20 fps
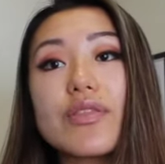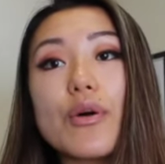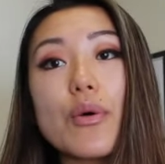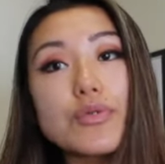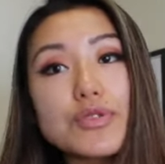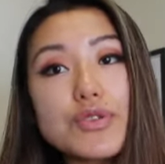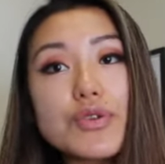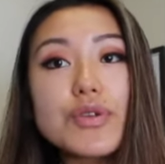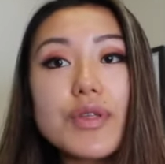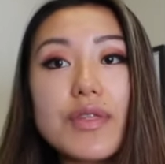
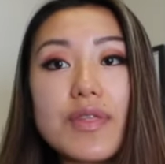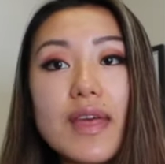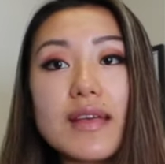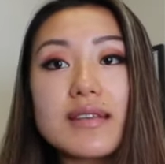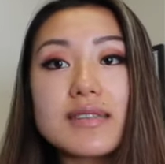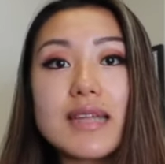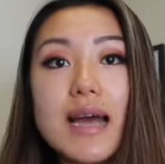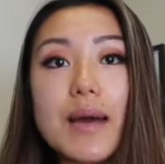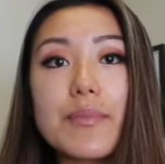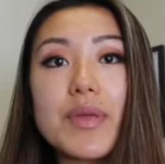those are the
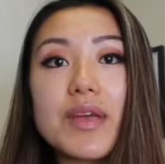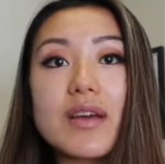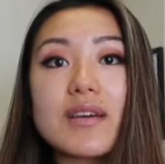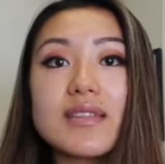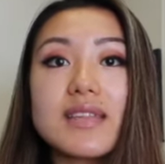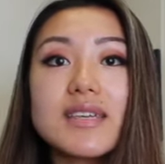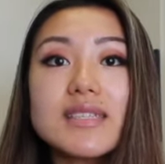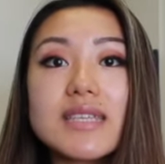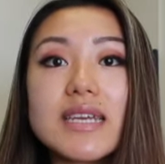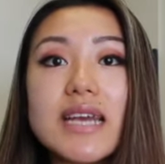things that being
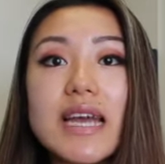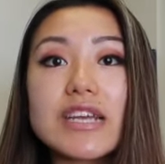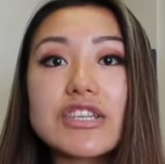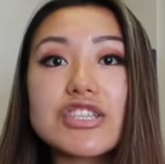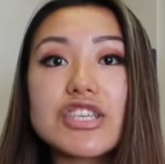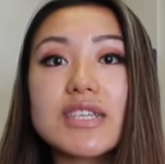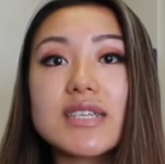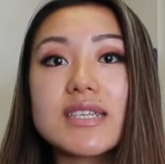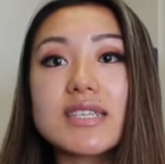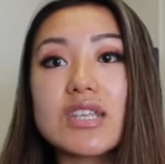a listing
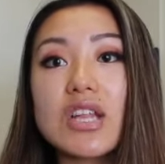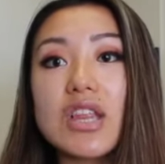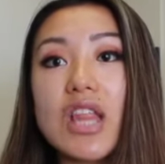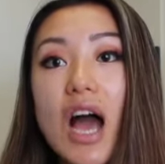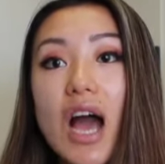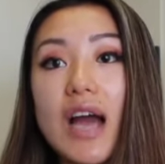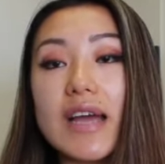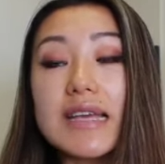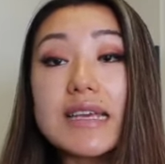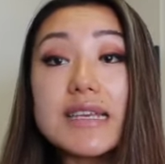agent is a
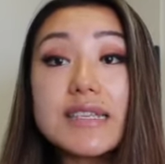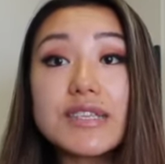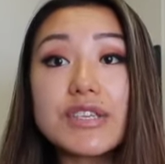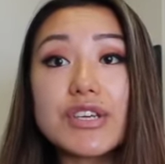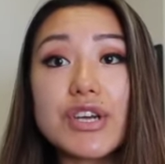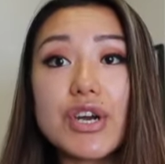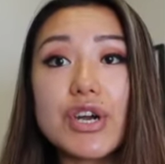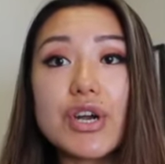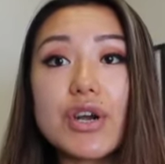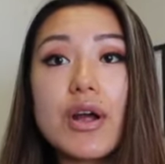lot
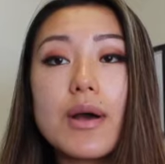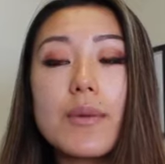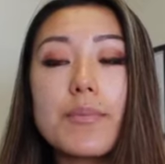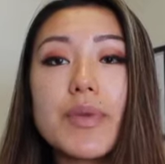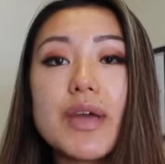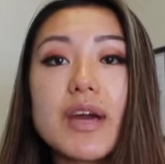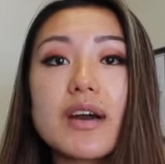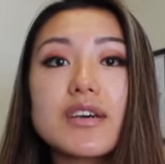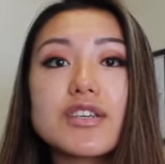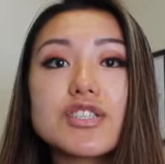easier,
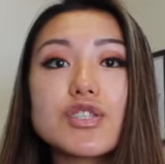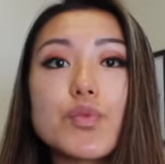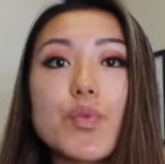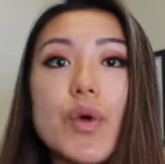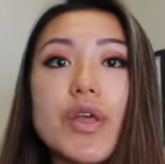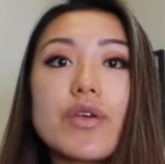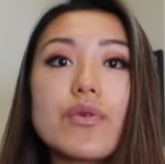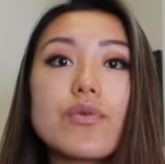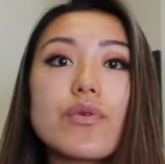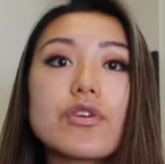because
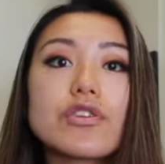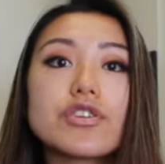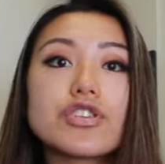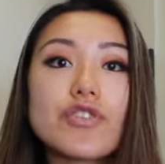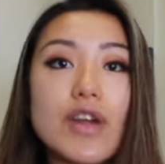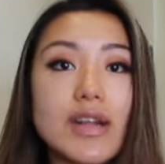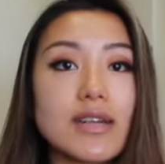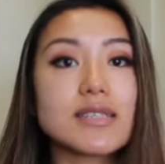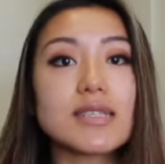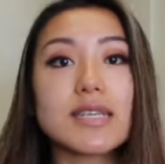when you are
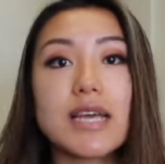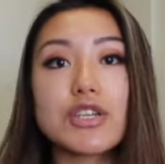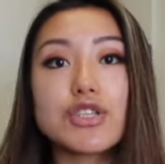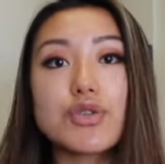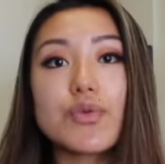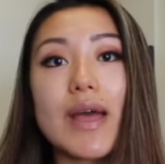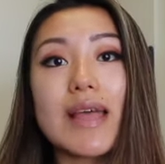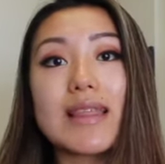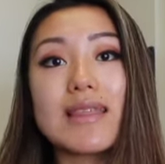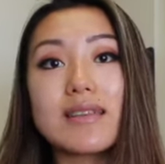trying to
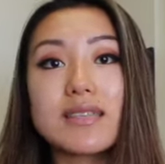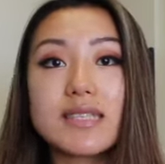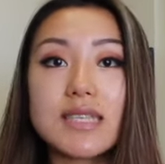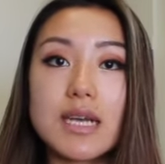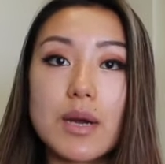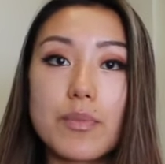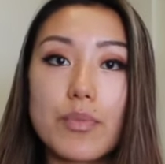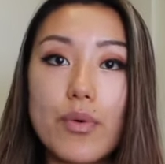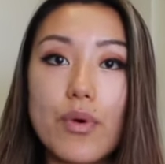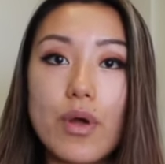schedule a
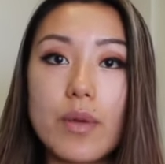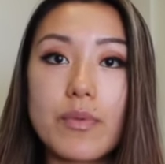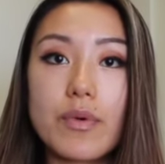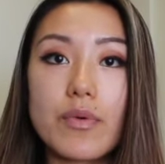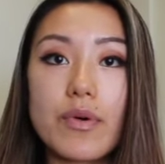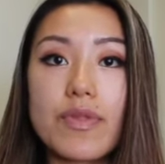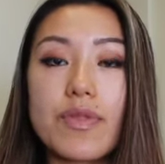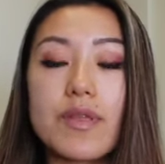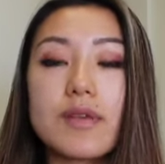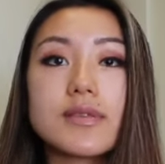listing
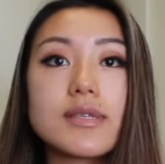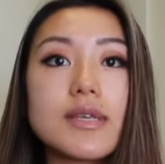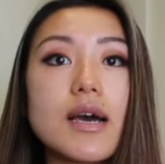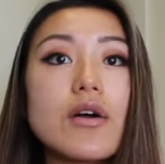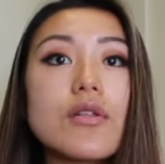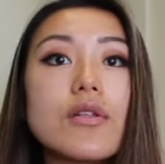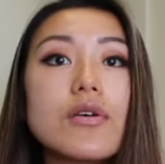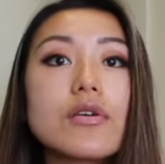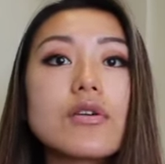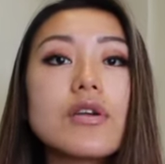appointment with the
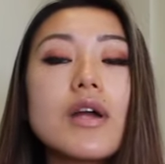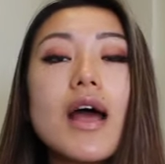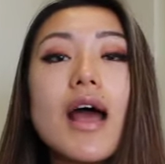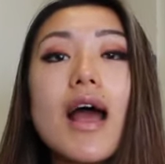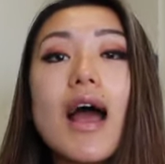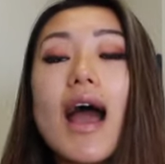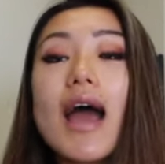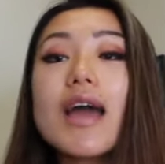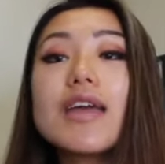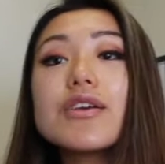seller,
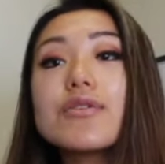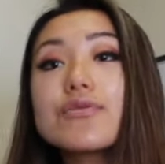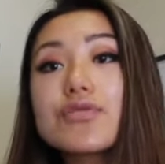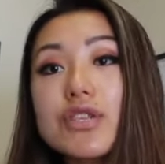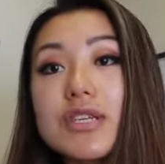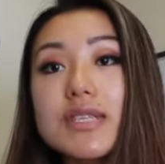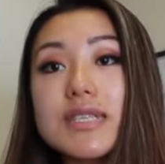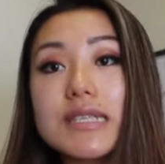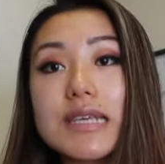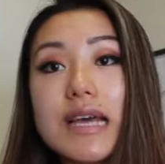I
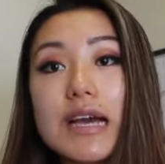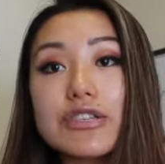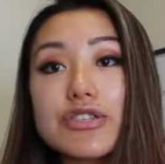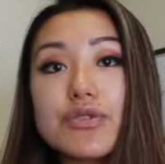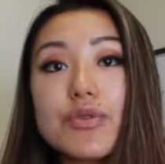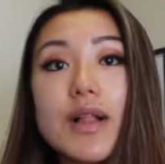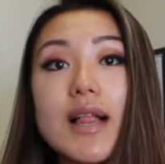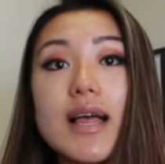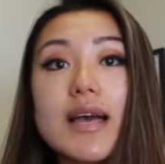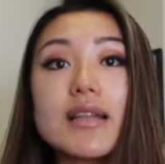usually
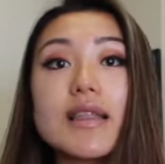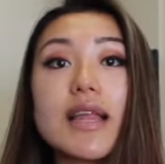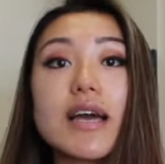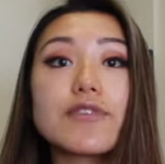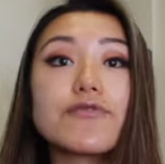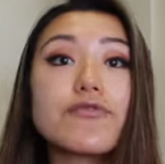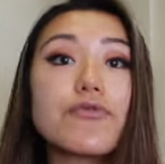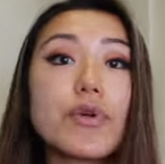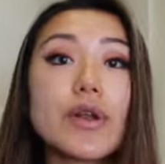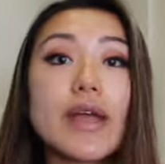schedule it
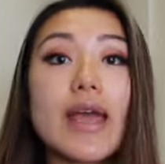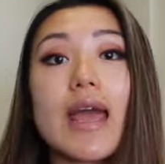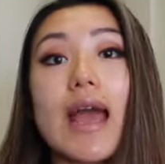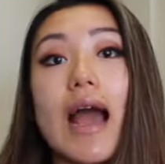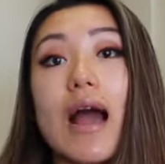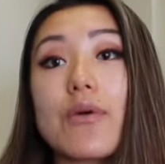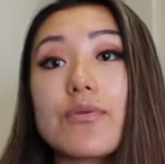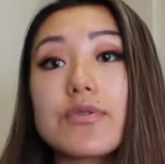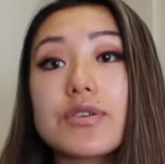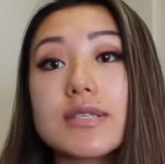like 48
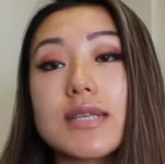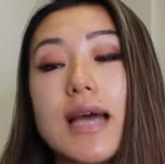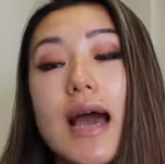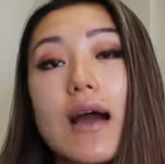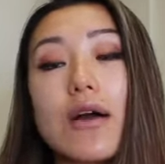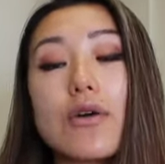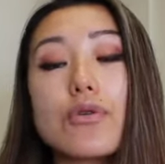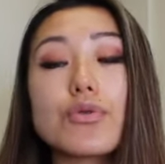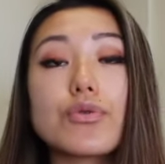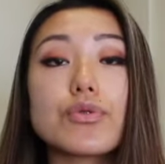hours
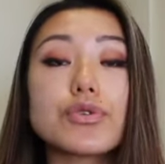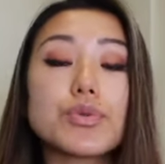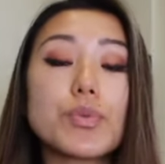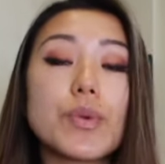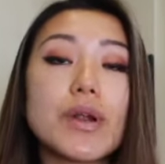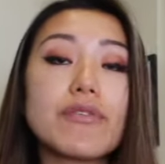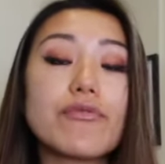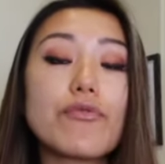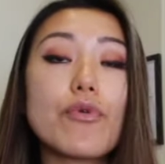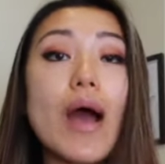out or
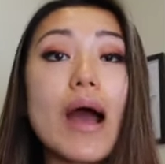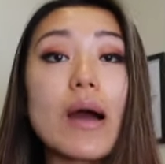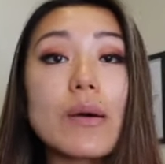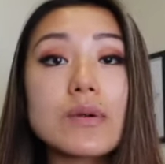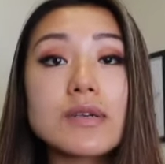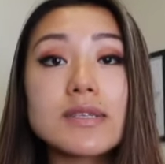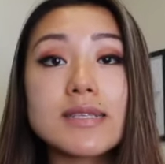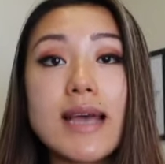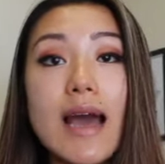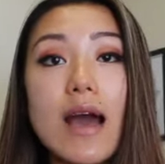24
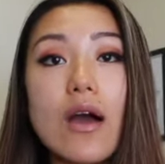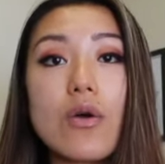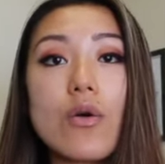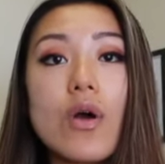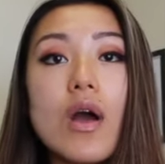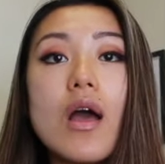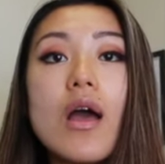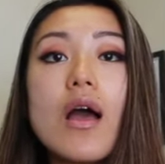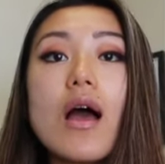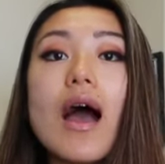hours out.